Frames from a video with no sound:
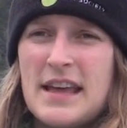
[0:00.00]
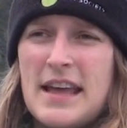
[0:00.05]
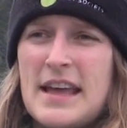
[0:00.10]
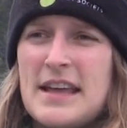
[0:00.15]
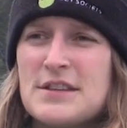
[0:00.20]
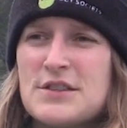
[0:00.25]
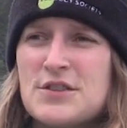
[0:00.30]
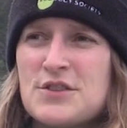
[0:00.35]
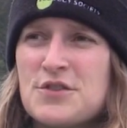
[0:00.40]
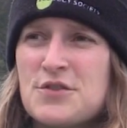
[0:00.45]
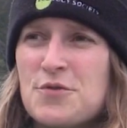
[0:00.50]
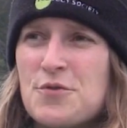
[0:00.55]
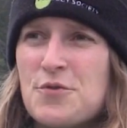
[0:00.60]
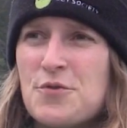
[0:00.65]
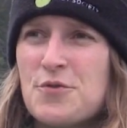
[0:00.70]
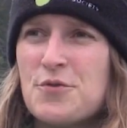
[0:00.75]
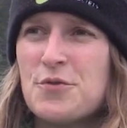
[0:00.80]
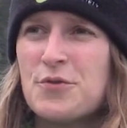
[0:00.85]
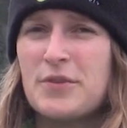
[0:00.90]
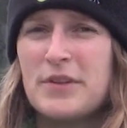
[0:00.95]
And
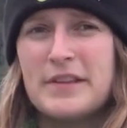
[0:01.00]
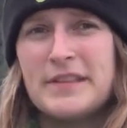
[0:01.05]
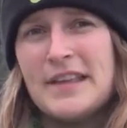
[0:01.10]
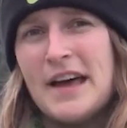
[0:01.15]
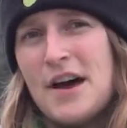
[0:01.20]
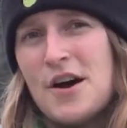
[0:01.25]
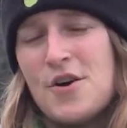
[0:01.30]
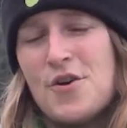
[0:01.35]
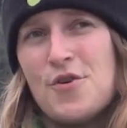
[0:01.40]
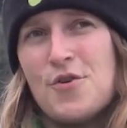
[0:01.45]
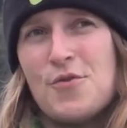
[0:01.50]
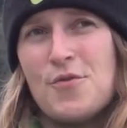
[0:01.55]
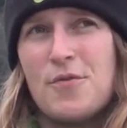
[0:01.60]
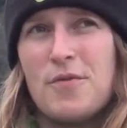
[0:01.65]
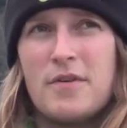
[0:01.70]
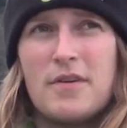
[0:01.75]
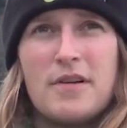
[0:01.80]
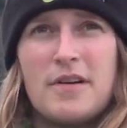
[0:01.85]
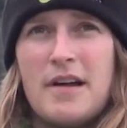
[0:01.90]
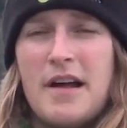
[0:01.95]
so
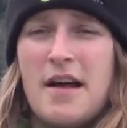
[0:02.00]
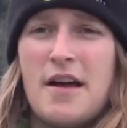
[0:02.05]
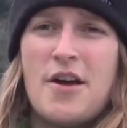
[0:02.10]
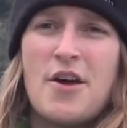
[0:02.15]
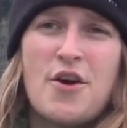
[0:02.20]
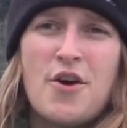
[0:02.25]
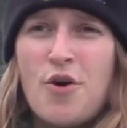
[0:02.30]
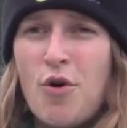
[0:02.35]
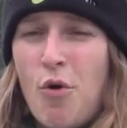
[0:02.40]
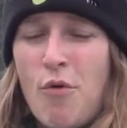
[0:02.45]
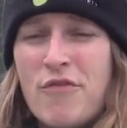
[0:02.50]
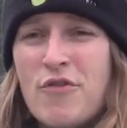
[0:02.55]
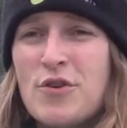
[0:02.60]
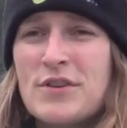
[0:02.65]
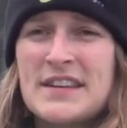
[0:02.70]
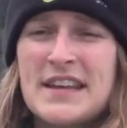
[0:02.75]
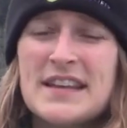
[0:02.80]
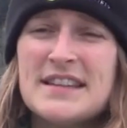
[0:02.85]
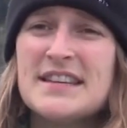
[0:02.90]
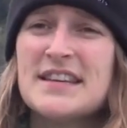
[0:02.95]
now, uh,
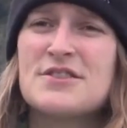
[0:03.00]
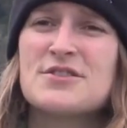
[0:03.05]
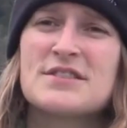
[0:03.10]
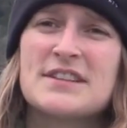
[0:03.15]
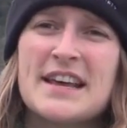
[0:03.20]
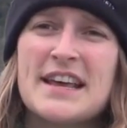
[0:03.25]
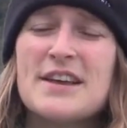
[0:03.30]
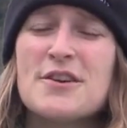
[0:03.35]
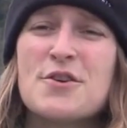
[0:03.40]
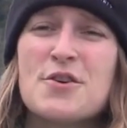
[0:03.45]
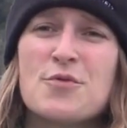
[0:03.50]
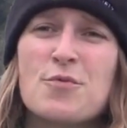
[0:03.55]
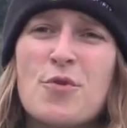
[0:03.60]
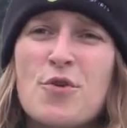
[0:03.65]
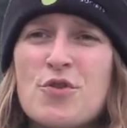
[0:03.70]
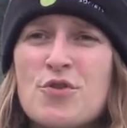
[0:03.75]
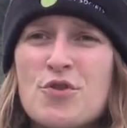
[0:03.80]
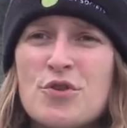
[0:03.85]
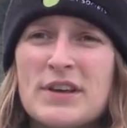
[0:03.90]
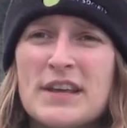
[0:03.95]
over 10 years later,
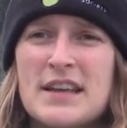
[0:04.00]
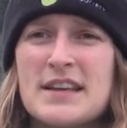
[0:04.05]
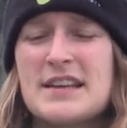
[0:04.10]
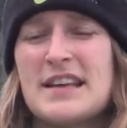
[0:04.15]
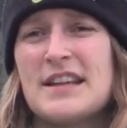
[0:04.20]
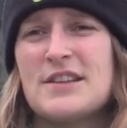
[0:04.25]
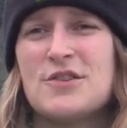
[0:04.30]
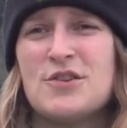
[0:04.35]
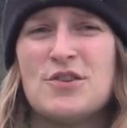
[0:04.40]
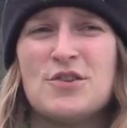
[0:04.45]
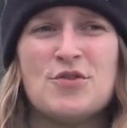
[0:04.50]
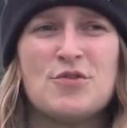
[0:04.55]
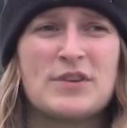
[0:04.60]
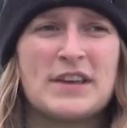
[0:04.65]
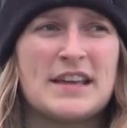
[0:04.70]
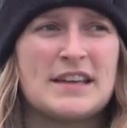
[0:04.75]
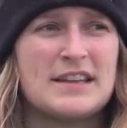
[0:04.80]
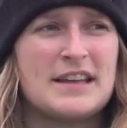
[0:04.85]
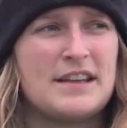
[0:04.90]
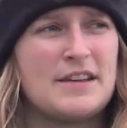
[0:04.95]
we're looking and
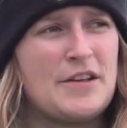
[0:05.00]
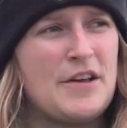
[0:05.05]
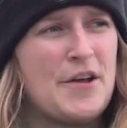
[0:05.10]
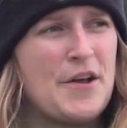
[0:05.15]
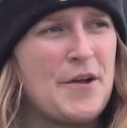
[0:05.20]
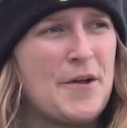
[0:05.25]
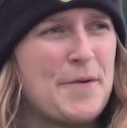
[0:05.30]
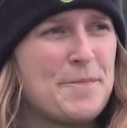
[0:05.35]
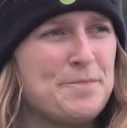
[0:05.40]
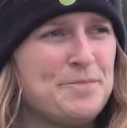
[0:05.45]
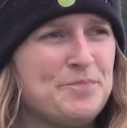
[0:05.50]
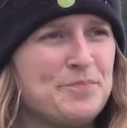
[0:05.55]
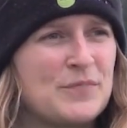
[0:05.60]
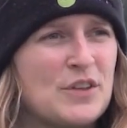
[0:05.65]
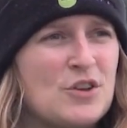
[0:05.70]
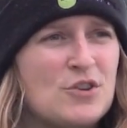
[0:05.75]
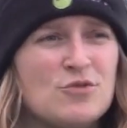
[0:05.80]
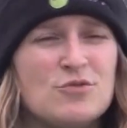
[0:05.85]
looking um,